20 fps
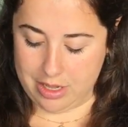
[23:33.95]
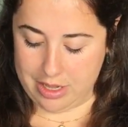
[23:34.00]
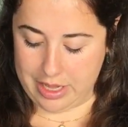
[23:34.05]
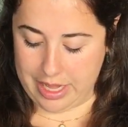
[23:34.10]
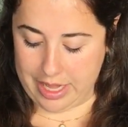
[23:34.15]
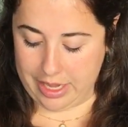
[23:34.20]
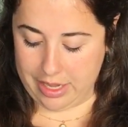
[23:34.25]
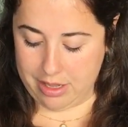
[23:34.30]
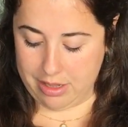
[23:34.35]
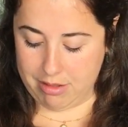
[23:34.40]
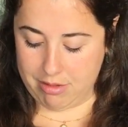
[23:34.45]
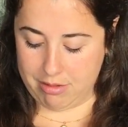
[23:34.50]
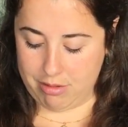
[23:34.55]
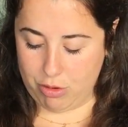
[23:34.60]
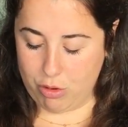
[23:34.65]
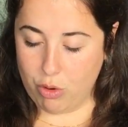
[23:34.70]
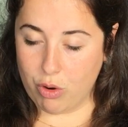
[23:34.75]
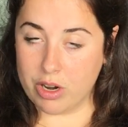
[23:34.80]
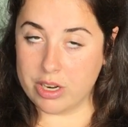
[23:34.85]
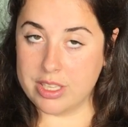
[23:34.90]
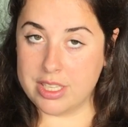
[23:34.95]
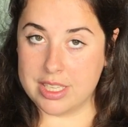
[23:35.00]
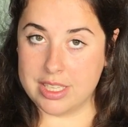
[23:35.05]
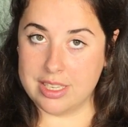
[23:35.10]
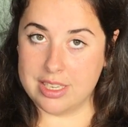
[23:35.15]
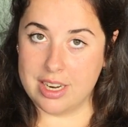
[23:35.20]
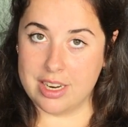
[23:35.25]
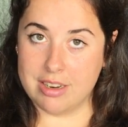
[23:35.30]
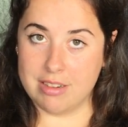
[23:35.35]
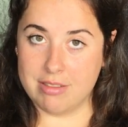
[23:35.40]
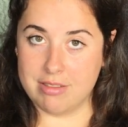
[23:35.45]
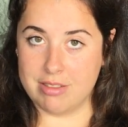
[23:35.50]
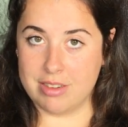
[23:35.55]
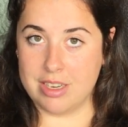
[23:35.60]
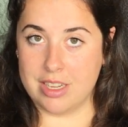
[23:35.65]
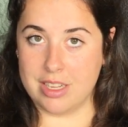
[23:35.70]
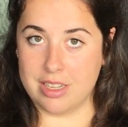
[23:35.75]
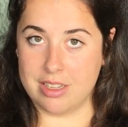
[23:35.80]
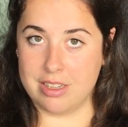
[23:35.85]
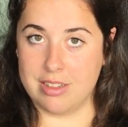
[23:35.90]
like cords in there,
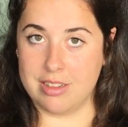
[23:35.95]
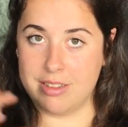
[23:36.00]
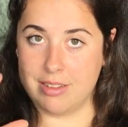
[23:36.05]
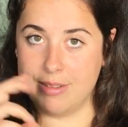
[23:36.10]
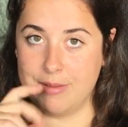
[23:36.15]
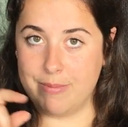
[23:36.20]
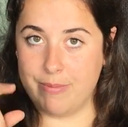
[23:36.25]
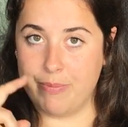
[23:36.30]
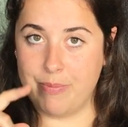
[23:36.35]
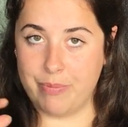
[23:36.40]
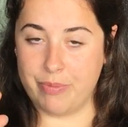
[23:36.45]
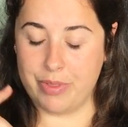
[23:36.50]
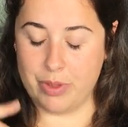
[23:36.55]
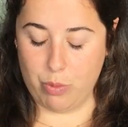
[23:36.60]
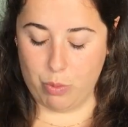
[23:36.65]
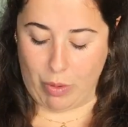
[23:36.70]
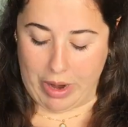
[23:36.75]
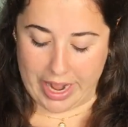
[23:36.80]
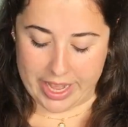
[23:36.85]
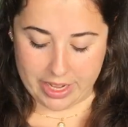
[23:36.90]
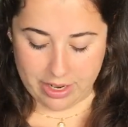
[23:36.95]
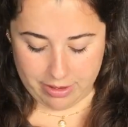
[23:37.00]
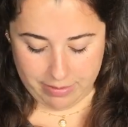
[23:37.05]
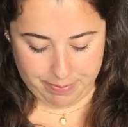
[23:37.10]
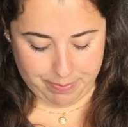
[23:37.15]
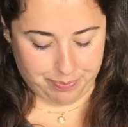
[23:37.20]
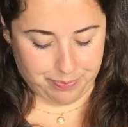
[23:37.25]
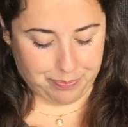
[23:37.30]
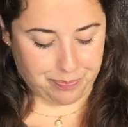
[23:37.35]
the wire,